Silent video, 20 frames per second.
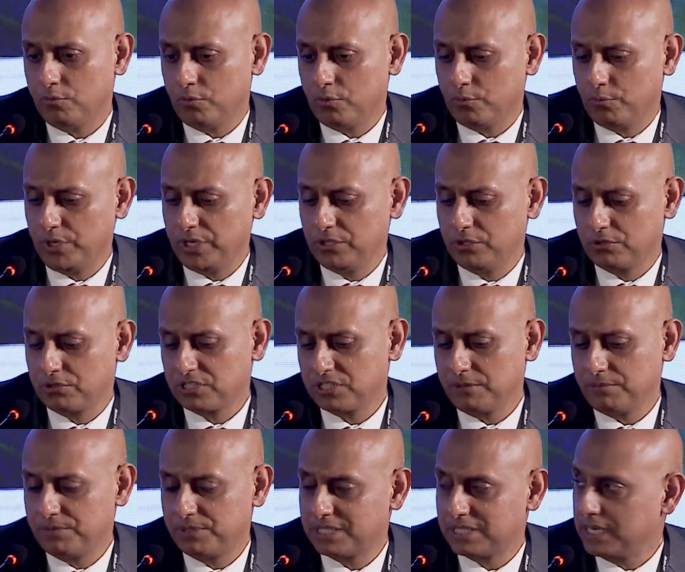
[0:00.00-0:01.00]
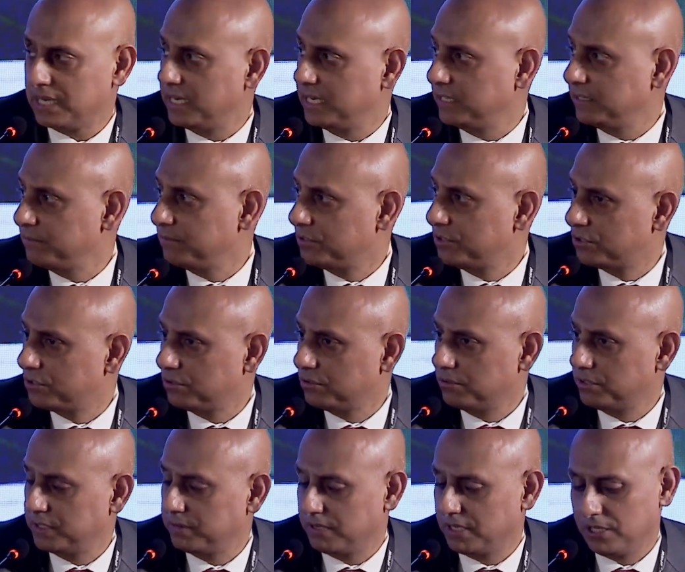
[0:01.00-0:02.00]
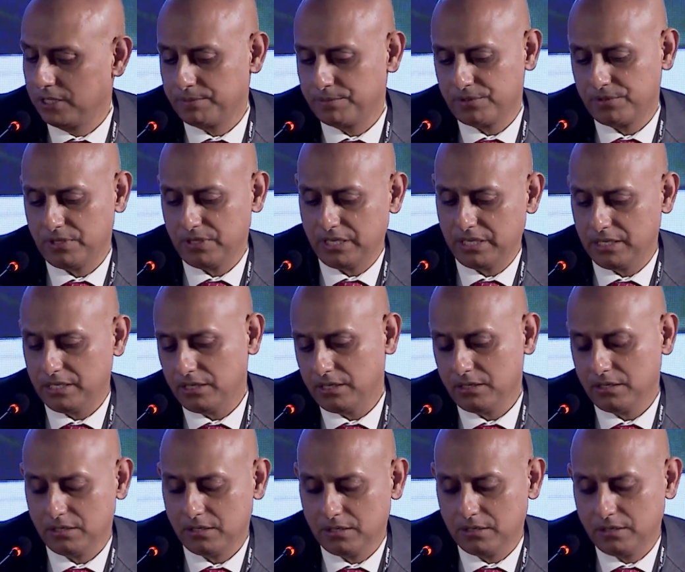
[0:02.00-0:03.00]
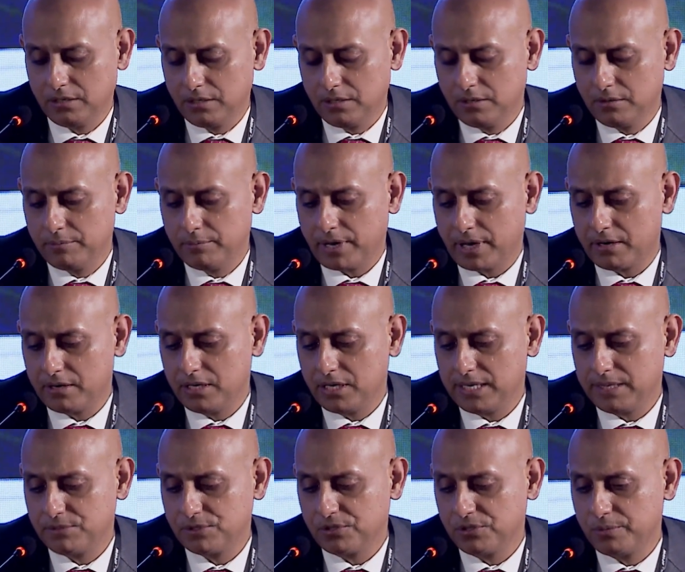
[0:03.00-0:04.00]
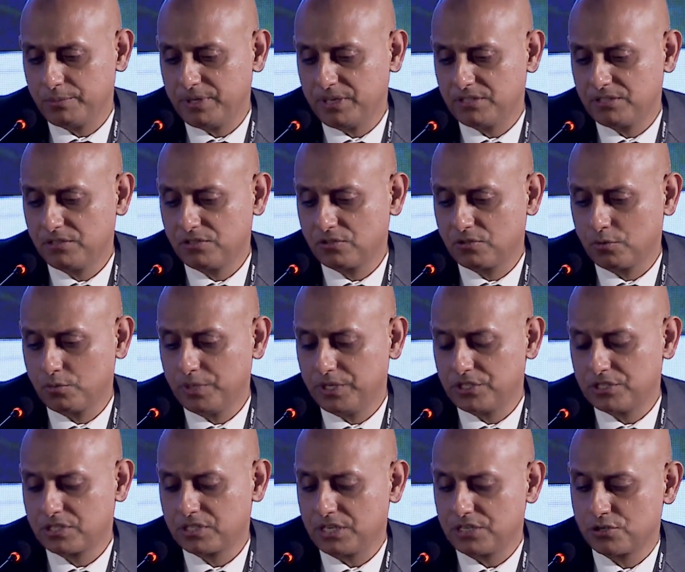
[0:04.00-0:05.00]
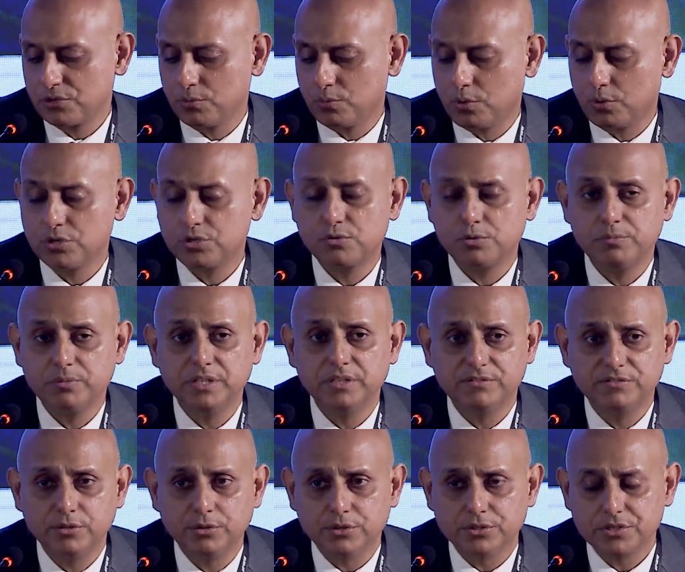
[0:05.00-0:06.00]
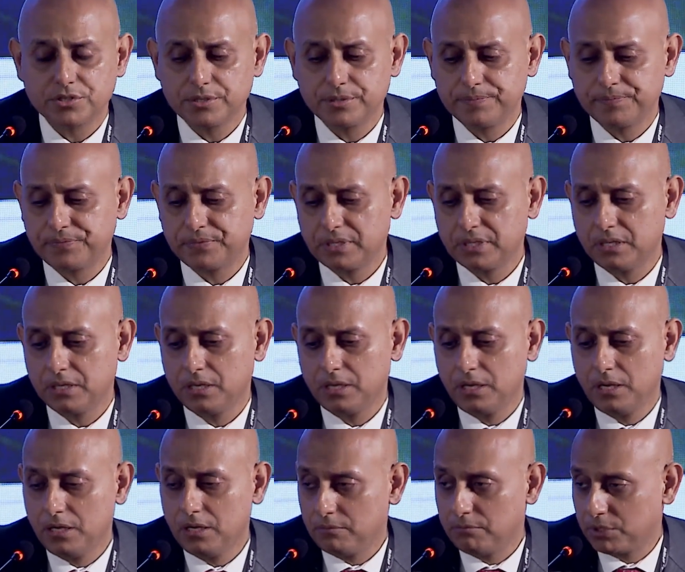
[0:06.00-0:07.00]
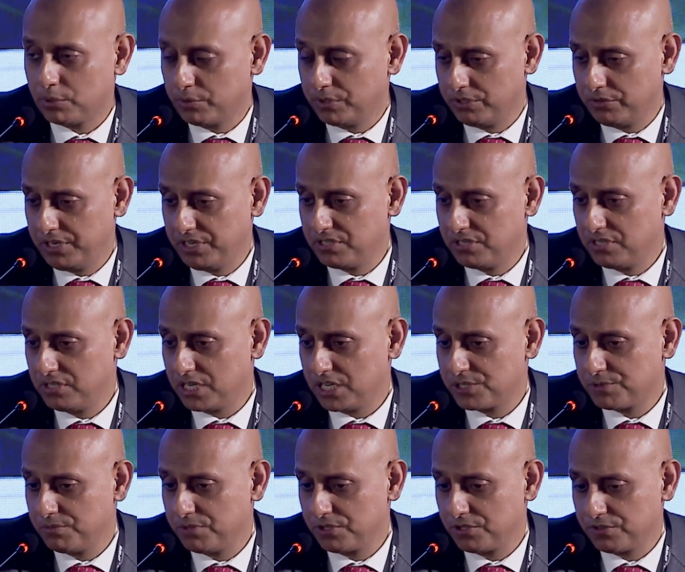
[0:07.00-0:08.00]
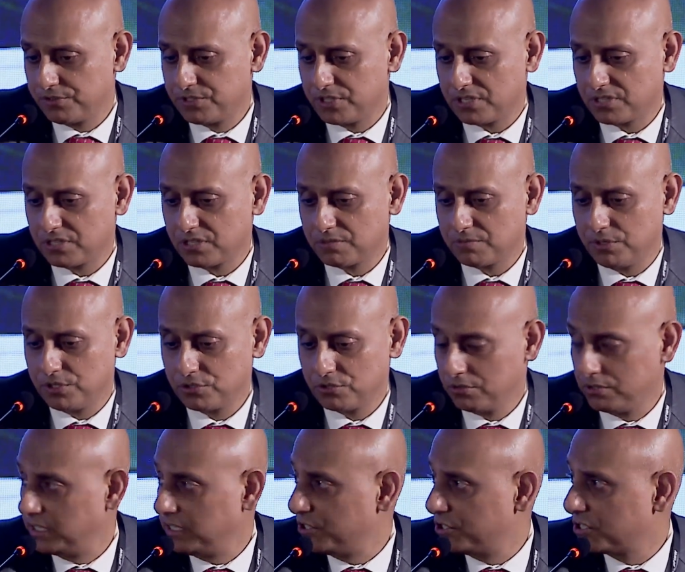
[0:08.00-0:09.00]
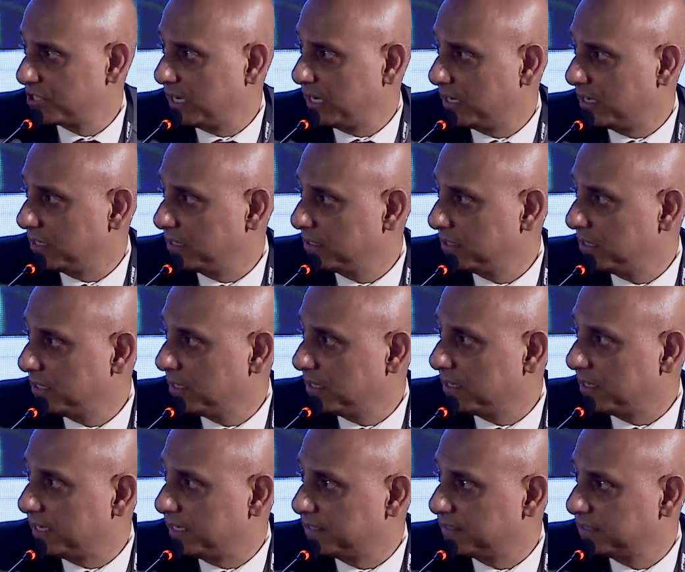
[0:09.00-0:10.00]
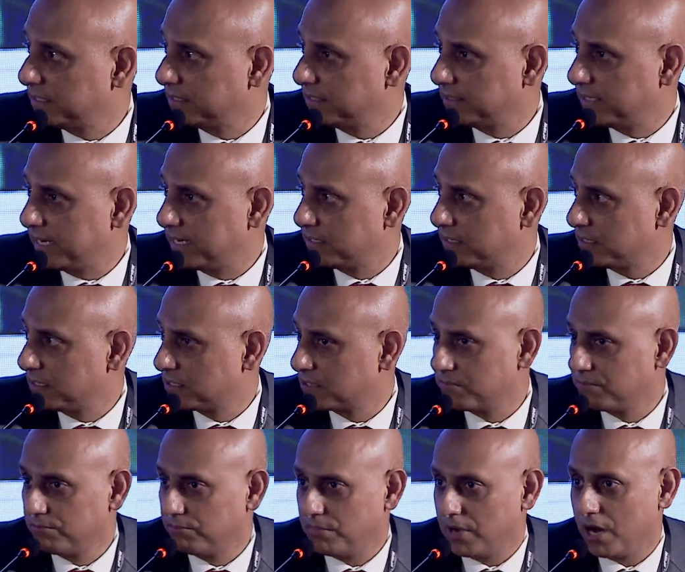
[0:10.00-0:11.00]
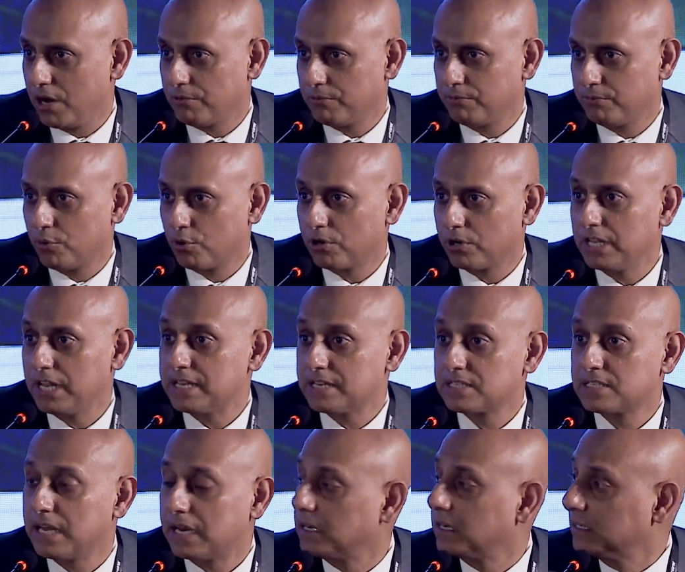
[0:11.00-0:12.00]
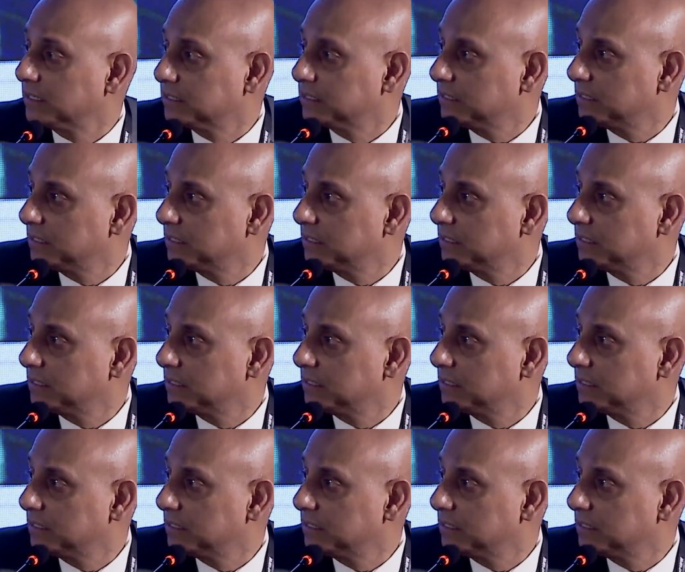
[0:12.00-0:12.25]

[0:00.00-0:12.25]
we took some time to develop the paradigms on the basis of which such awards would be enforced. But with the recent judgment of Justice Mansoor Ali Shah, I think that is now more or less settled.